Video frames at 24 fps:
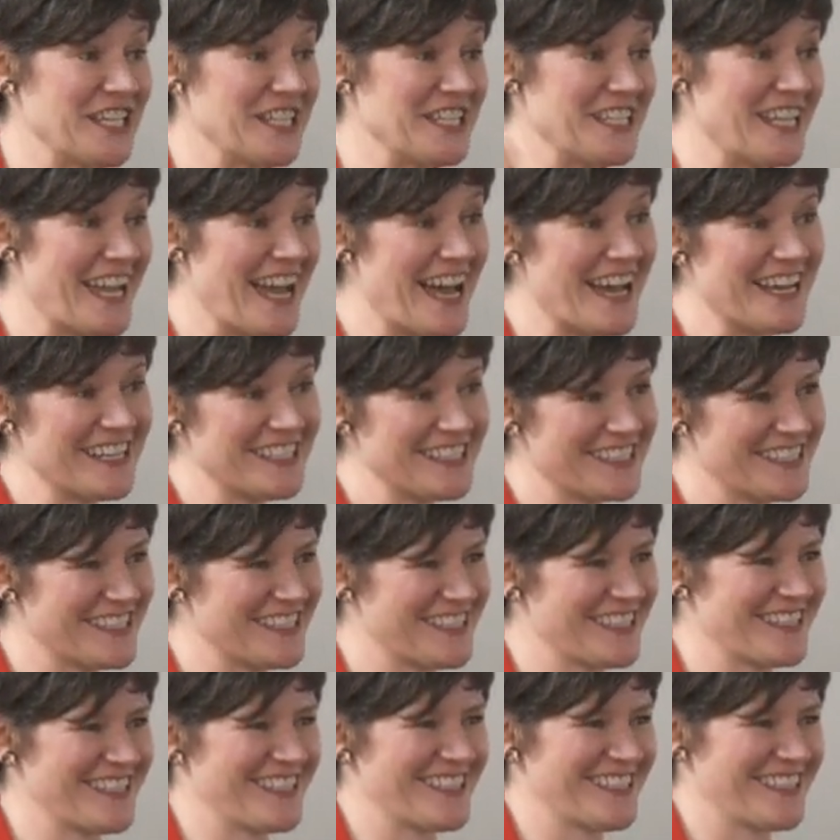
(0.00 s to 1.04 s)

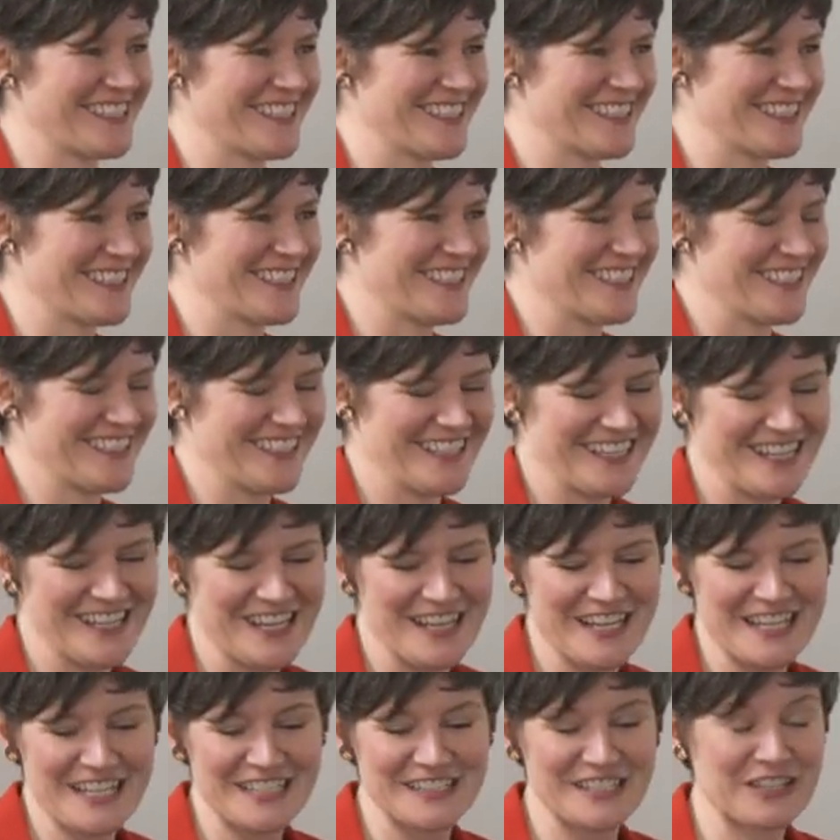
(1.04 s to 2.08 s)
Yes.
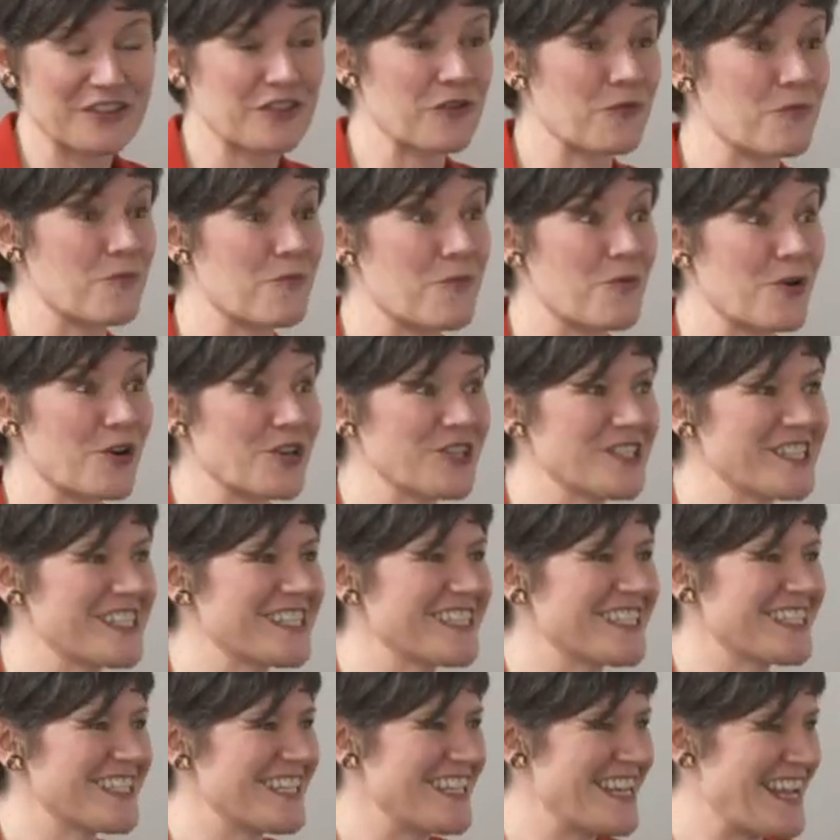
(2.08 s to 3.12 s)
it's like the
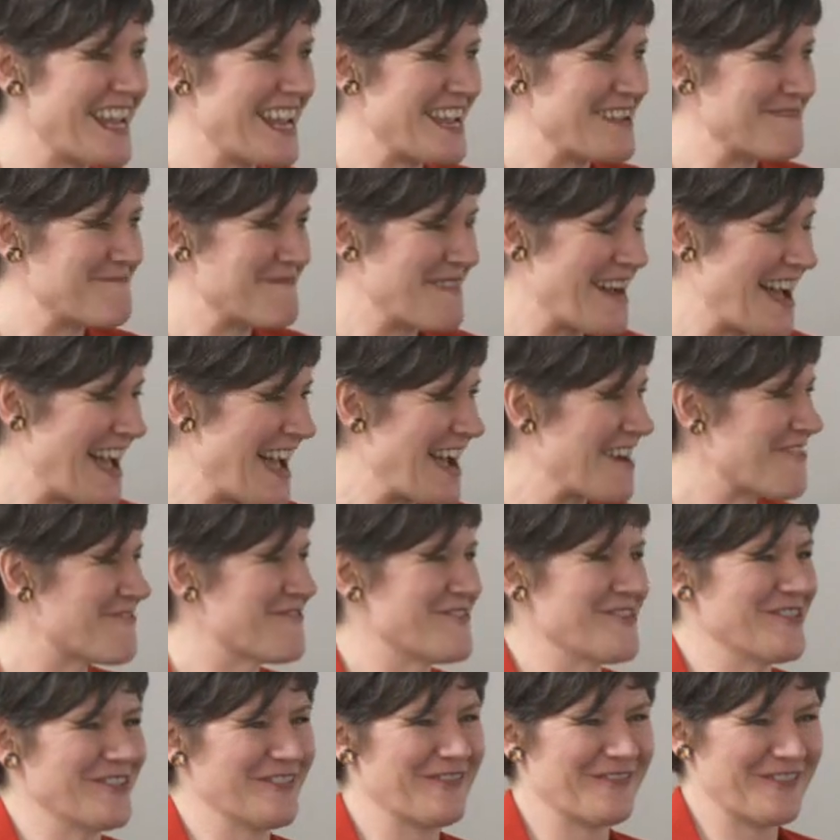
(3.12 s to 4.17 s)
worst name
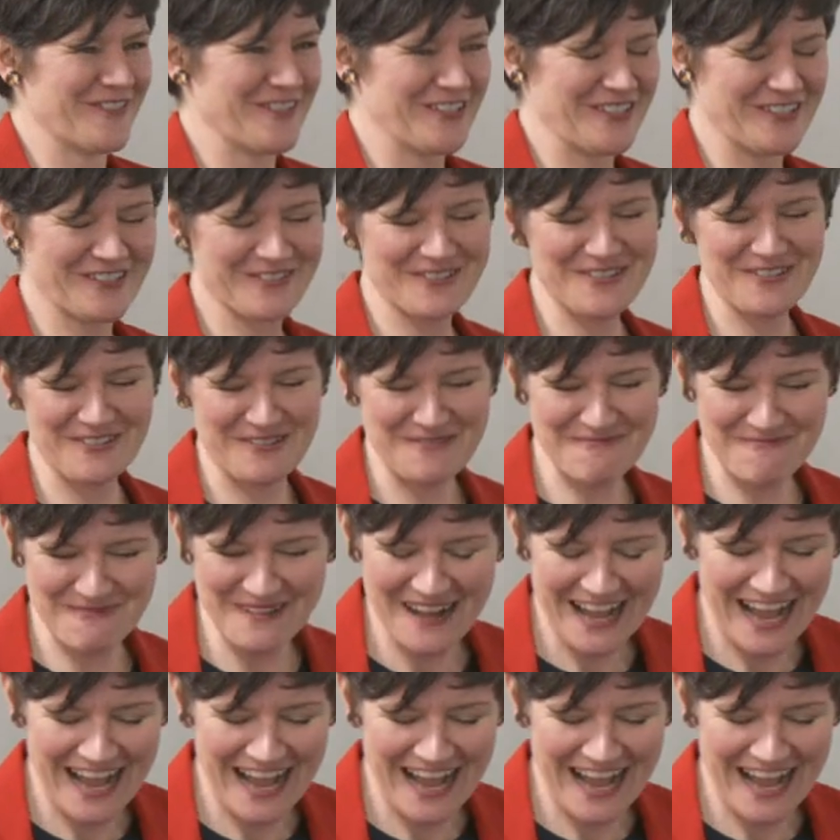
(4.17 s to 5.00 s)
ever for a group.